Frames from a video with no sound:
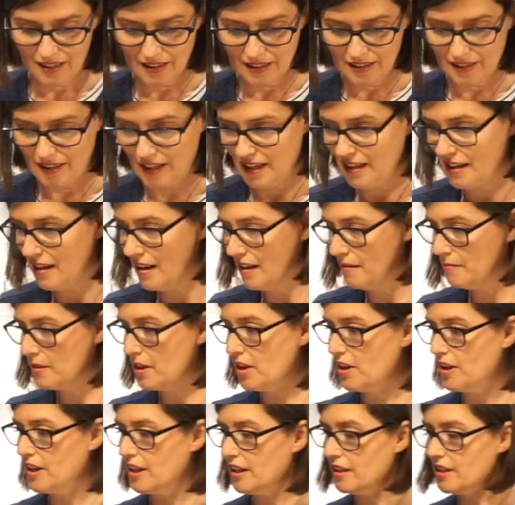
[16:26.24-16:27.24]
Then I'm
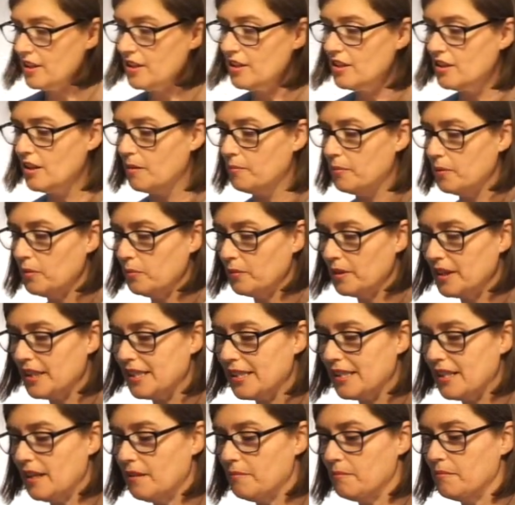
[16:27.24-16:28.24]
going to top it with
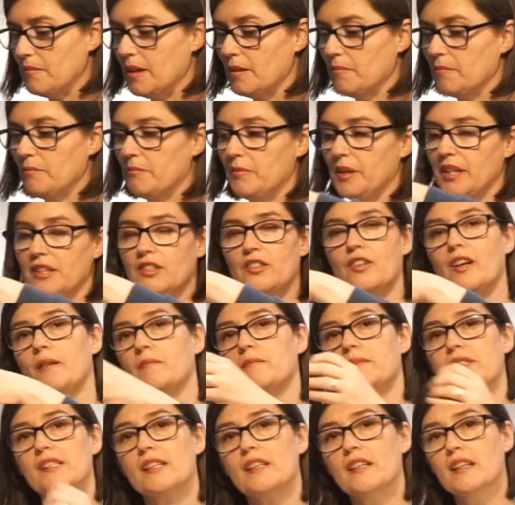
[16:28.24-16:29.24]
some
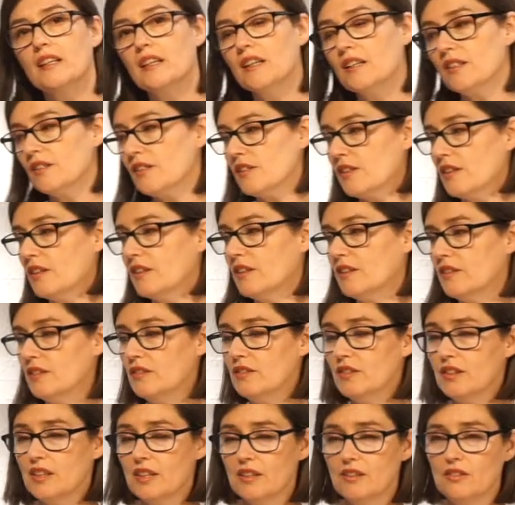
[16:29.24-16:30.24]
breadcrumbs. So
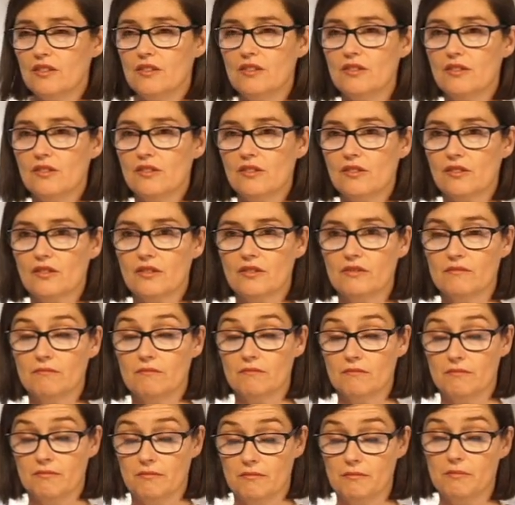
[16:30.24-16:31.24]
you can use
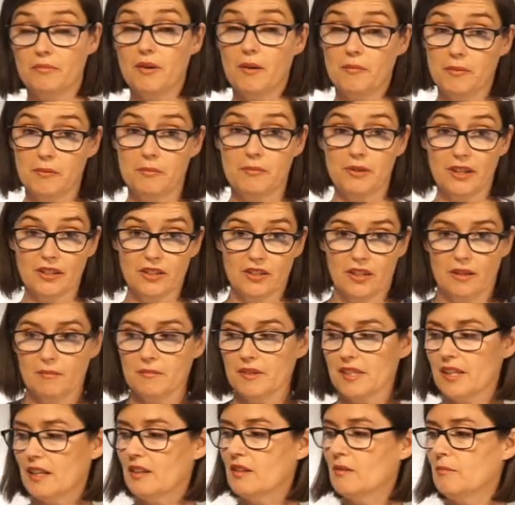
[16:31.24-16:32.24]
proper breadcrumbs
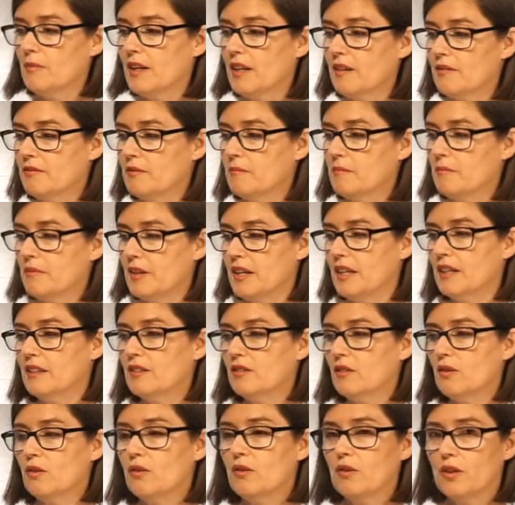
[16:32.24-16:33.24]
that you make from bread,
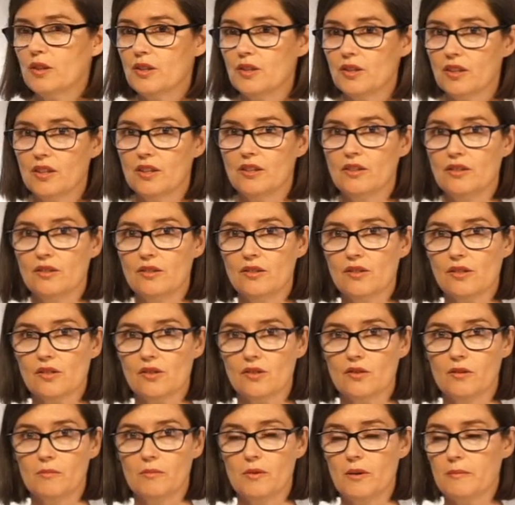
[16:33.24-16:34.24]
or you can use
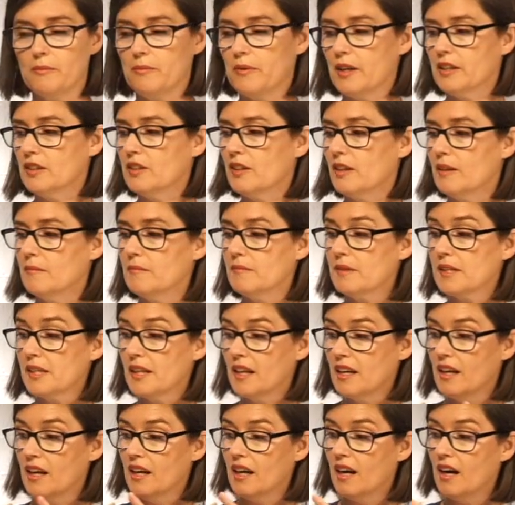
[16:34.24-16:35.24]
store-bought breadcrumbs.
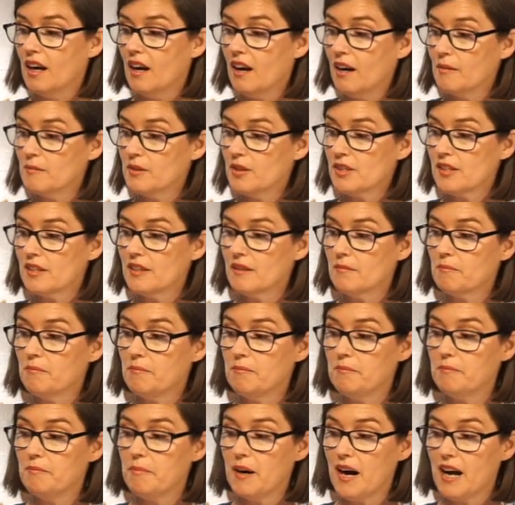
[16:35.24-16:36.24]
I'm using
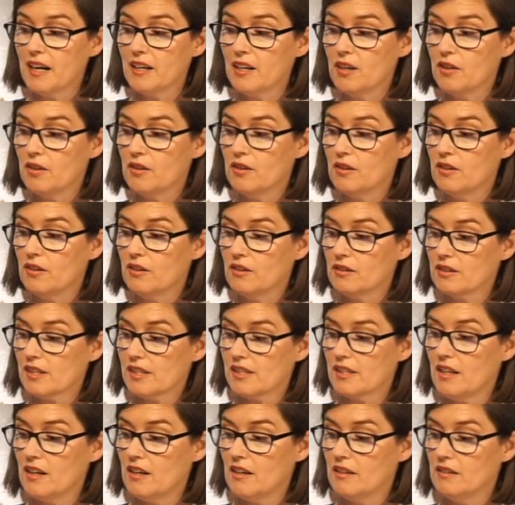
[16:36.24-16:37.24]
panko
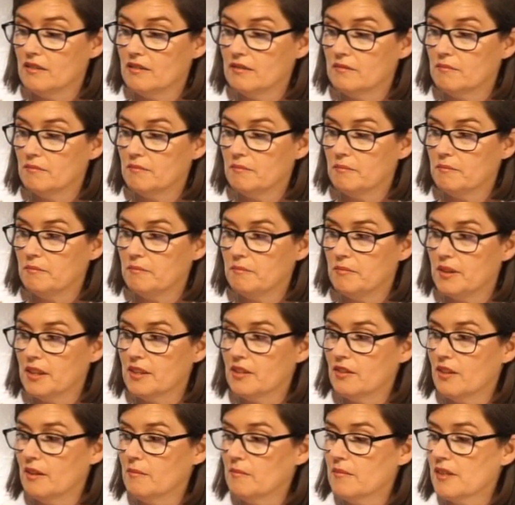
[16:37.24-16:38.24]
style
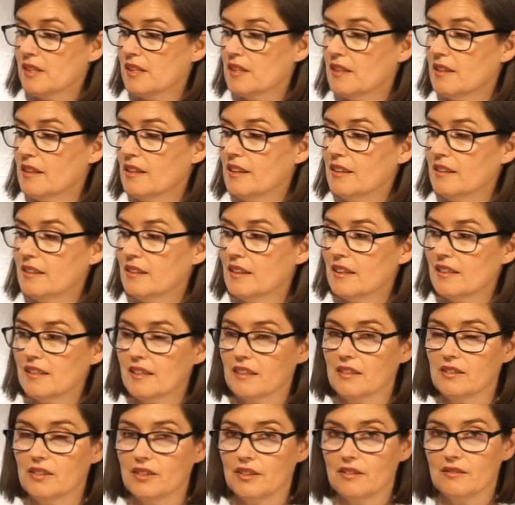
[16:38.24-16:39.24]
breadcrumbs tonight. These are
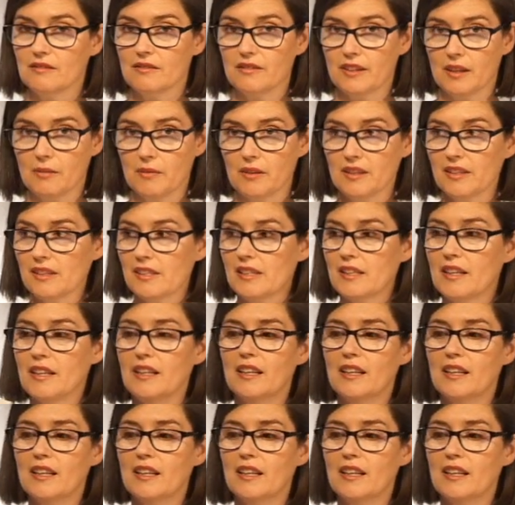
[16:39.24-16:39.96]
gluten-free ones.